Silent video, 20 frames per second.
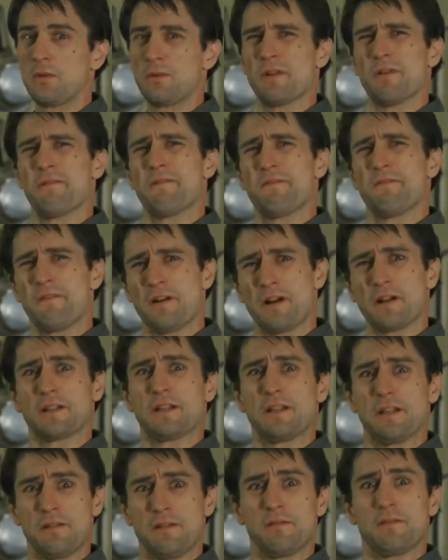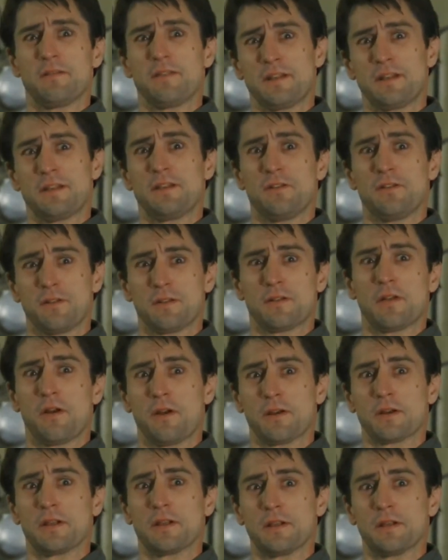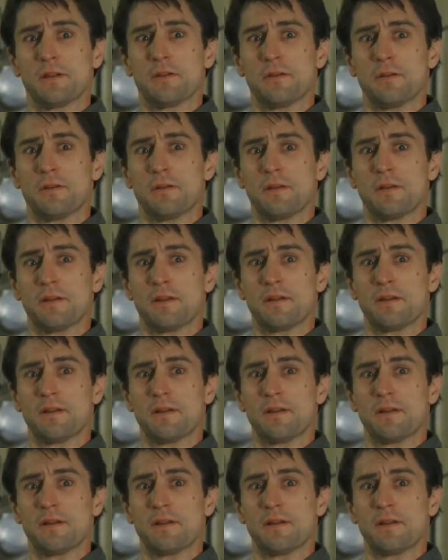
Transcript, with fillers: Who the fuck do you think you're talking to?